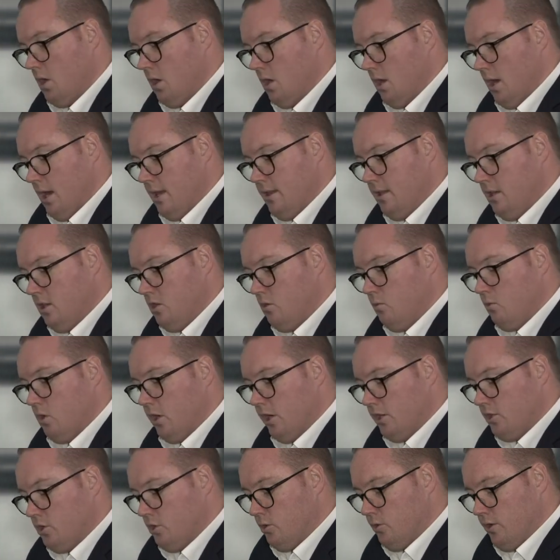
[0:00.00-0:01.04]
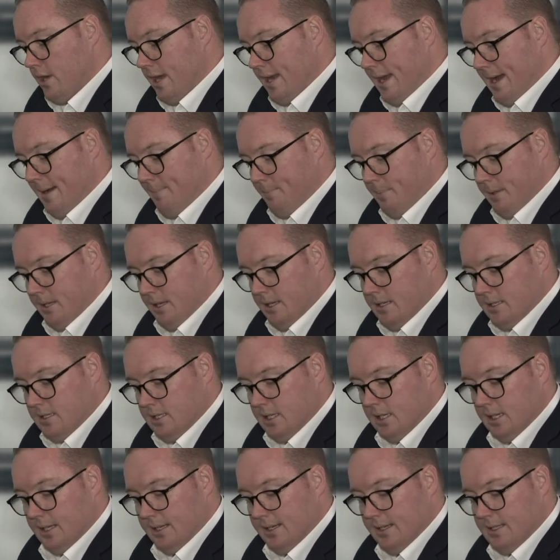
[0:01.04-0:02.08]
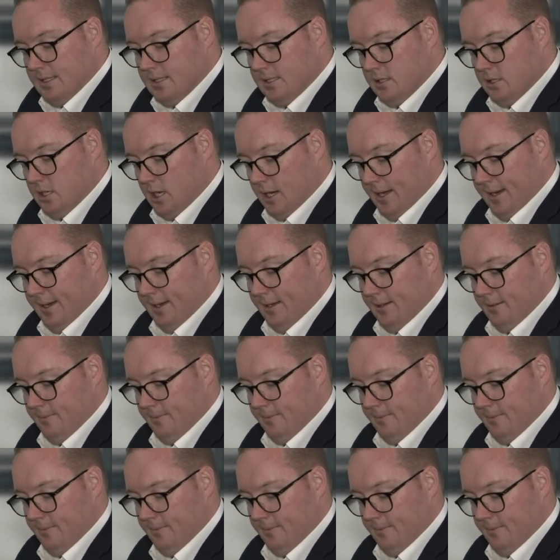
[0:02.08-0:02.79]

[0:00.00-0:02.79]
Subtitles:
And then you want to do that up until it is tight.